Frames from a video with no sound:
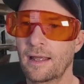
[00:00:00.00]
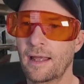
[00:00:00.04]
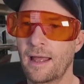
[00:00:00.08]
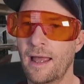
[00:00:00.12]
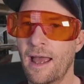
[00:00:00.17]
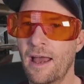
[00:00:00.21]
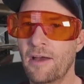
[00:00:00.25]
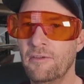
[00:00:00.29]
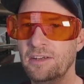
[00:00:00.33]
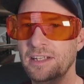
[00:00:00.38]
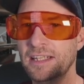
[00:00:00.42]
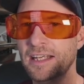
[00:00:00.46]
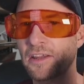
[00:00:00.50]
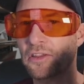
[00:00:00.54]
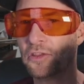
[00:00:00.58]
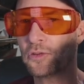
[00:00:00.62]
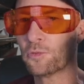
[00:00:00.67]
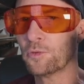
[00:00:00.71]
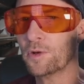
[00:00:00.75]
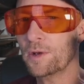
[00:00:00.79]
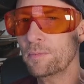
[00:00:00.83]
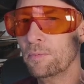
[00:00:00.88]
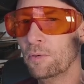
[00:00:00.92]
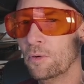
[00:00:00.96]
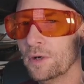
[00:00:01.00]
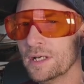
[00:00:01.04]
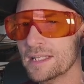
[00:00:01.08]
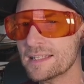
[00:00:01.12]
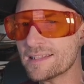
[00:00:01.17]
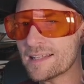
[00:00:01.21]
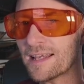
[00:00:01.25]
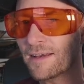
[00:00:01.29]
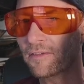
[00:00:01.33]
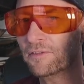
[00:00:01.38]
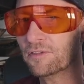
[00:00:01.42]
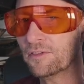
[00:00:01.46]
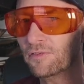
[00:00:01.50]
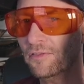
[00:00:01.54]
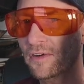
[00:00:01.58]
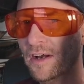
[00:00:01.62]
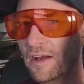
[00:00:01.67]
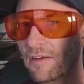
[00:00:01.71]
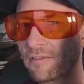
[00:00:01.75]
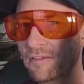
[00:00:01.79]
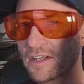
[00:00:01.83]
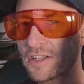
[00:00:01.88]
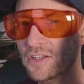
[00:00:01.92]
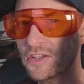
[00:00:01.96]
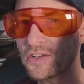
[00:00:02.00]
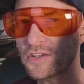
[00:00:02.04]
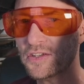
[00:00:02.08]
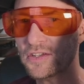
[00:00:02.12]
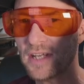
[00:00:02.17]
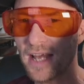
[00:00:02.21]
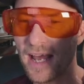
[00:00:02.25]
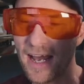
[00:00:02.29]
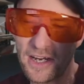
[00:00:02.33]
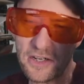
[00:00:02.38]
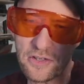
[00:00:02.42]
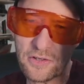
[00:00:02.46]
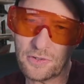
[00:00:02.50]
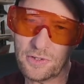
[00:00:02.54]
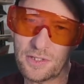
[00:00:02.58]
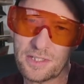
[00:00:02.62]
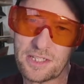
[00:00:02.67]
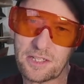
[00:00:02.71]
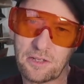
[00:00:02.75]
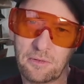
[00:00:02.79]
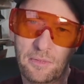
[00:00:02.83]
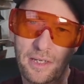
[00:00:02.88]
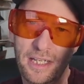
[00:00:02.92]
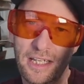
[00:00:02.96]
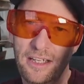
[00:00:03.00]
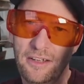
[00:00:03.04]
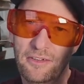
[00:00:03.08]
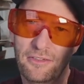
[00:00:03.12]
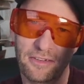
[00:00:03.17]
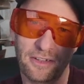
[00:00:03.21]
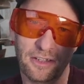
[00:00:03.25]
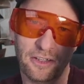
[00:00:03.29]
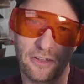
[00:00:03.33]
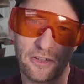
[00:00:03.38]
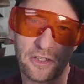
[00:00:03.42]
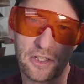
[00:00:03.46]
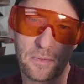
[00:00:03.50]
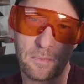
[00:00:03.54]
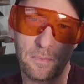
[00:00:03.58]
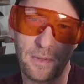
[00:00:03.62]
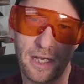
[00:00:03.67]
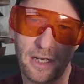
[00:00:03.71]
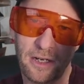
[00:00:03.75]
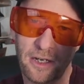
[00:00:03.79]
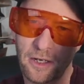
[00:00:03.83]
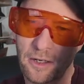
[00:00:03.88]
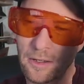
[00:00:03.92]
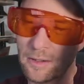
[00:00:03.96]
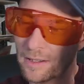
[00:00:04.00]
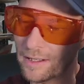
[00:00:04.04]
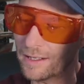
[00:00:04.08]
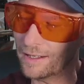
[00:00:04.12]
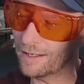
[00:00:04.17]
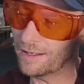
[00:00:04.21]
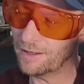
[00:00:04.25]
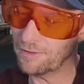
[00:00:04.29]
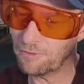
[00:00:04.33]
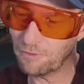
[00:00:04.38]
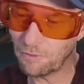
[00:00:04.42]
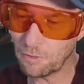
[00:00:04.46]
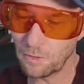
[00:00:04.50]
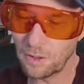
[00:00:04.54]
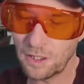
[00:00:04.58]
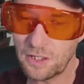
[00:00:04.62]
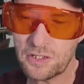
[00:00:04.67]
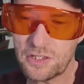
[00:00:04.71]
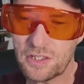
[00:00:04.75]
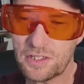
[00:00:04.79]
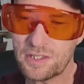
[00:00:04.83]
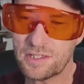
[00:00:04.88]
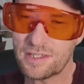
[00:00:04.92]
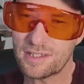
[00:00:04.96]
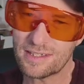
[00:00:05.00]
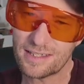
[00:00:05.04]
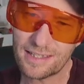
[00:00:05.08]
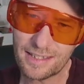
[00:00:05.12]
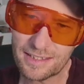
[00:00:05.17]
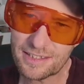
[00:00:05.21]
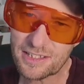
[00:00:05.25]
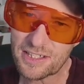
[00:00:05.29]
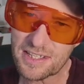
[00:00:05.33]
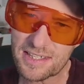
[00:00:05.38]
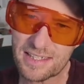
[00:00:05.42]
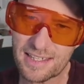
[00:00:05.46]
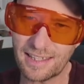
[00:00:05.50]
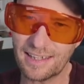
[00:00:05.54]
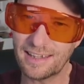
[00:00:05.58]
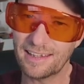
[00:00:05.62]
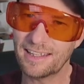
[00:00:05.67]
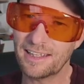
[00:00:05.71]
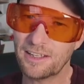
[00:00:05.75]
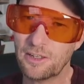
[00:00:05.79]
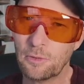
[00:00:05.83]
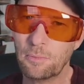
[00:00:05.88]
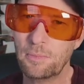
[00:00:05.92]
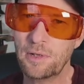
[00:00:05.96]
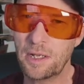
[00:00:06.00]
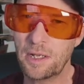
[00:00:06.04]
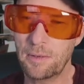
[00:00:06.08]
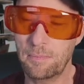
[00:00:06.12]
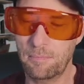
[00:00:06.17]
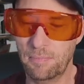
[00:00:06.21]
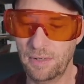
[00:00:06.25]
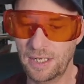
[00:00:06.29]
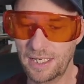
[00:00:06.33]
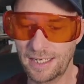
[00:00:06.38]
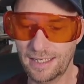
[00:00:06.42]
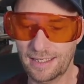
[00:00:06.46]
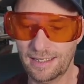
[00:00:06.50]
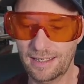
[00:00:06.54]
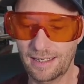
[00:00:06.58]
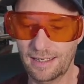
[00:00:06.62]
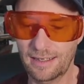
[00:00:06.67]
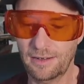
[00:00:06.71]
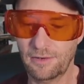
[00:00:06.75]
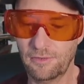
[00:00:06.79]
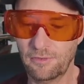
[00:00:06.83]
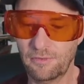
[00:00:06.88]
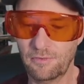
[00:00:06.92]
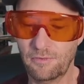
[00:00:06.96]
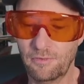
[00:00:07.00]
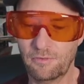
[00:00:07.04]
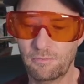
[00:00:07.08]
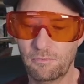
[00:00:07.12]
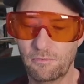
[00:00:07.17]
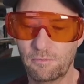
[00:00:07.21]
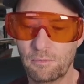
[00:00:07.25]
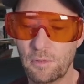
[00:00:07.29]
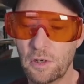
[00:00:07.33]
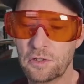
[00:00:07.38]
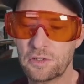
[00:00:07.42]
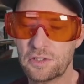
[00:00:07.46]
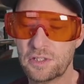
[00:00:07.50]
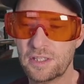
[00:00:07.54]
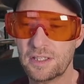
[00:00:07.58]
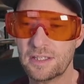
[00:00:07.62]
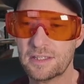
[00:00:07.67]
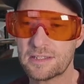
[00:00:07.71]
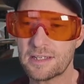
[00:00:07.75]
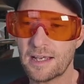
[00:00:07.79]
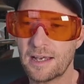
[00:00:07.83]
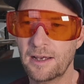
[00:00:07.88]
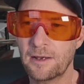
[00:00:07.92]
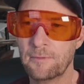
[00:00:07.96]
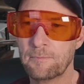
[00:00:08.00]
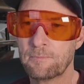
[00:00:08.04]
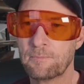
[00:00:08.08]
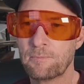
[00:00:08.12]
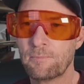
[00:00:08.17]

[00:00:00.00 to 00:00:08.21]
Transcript: Having it 3.75 inches actually to me even looks better. 4 inches is just a little bit big most of the time.